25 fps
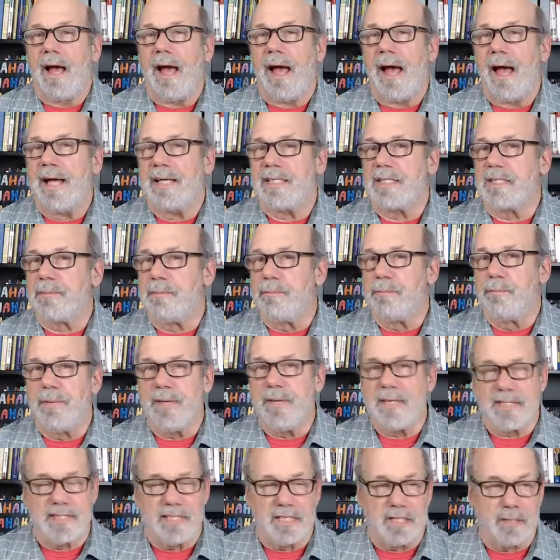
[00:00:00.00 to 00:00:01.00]
as
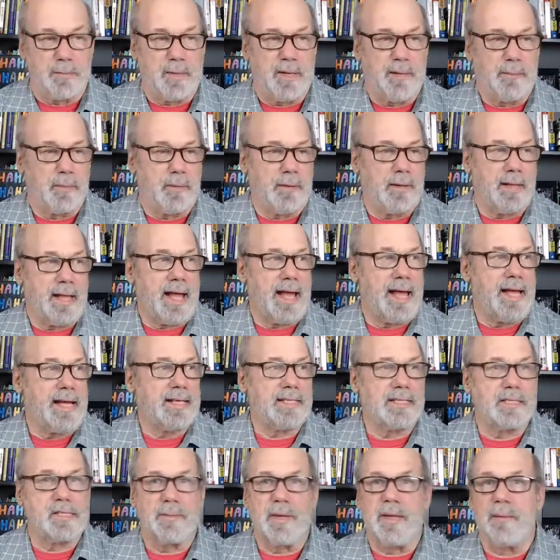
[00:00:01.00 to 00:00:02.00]
business people
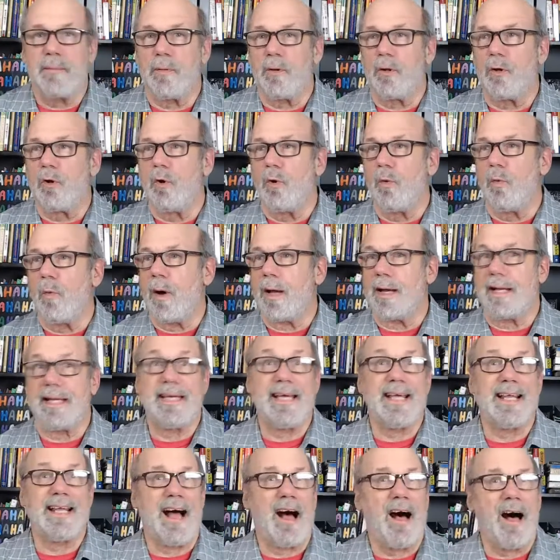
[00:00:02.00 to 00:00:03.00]
as people who want to
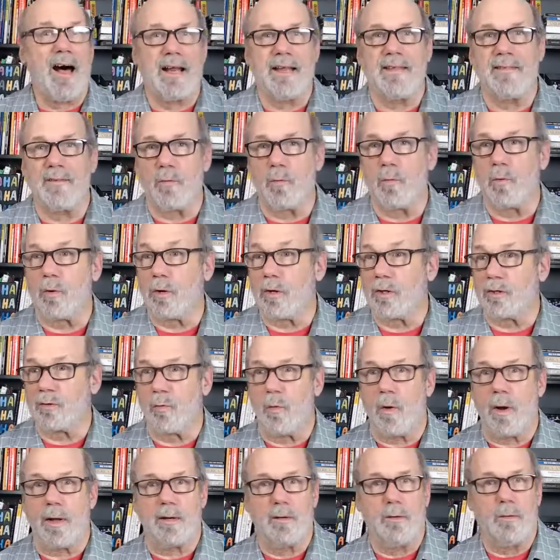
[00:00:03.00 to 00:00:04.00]
get on in the world
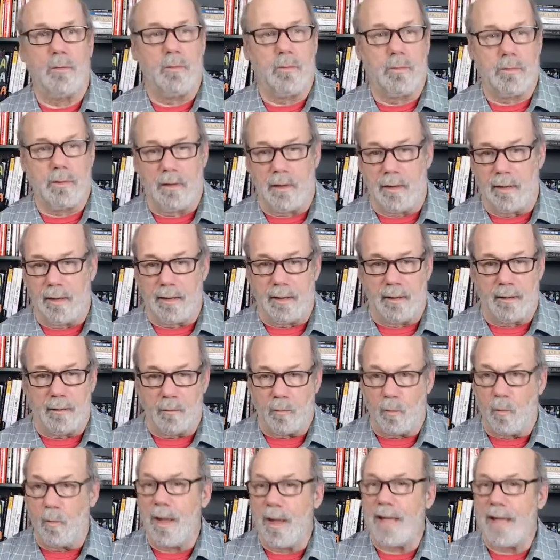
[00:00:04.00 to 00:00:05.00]
want to uh,
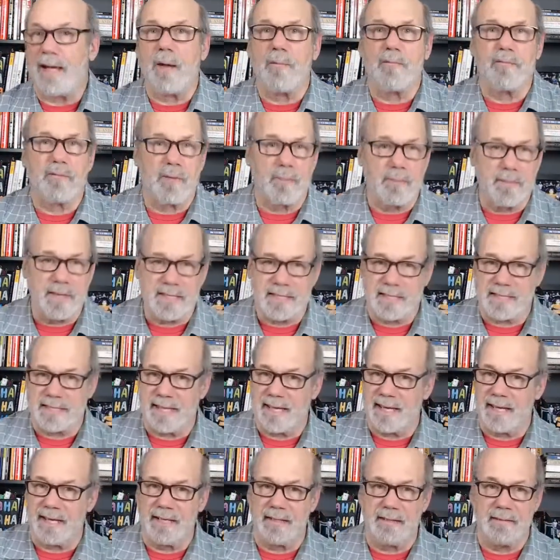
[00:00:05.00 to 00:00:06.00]
wake up from this
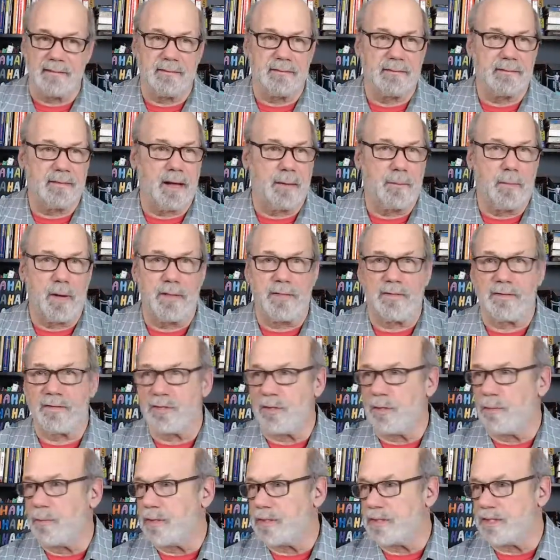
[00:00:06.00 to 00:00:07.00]
thing a month
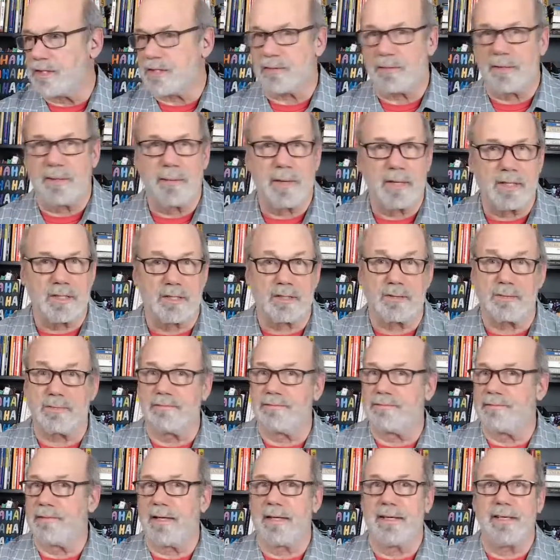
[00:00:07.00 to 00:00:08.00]
two months three months
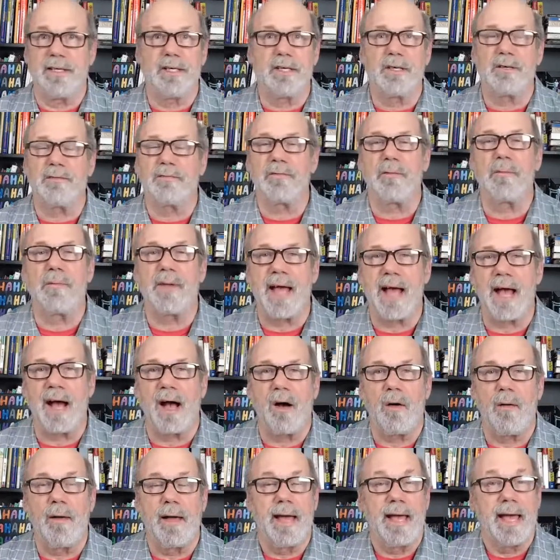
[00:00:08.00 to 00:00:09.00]
a year from
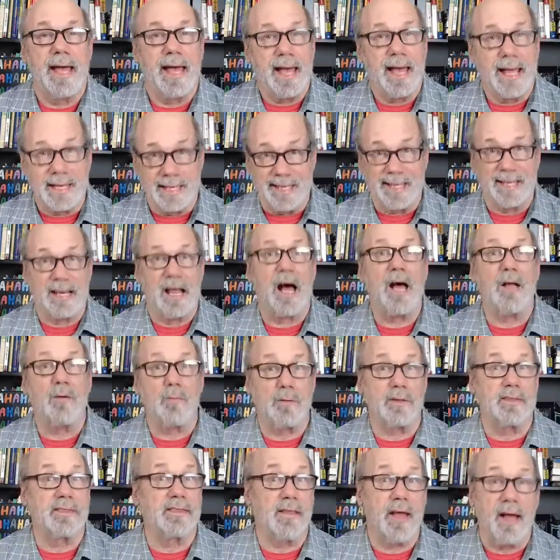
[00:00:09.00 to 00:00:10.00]
now and get on
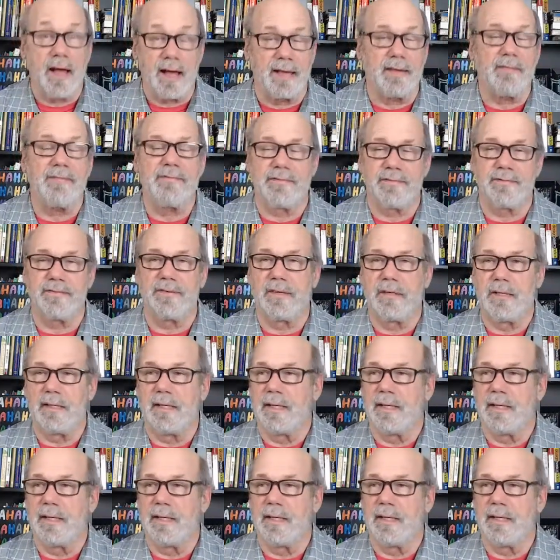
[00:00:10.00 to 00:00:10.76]
with life